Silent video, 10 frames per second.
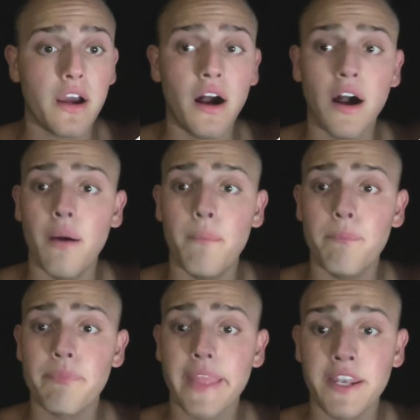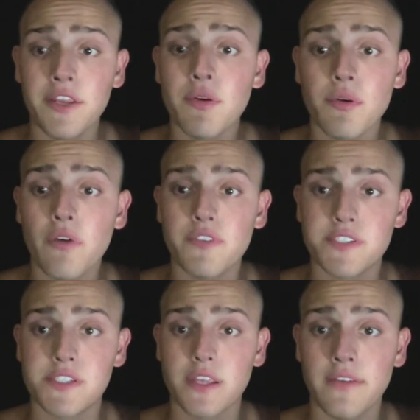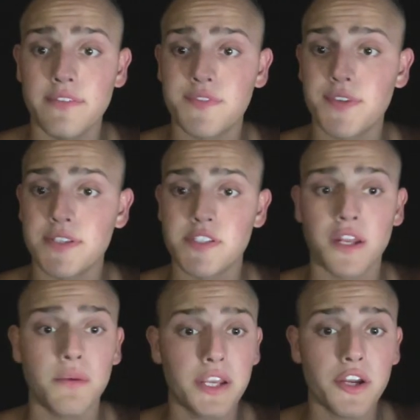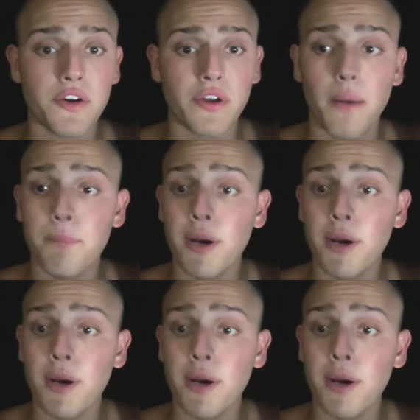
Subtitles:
And you don't know if it's going to be good or not.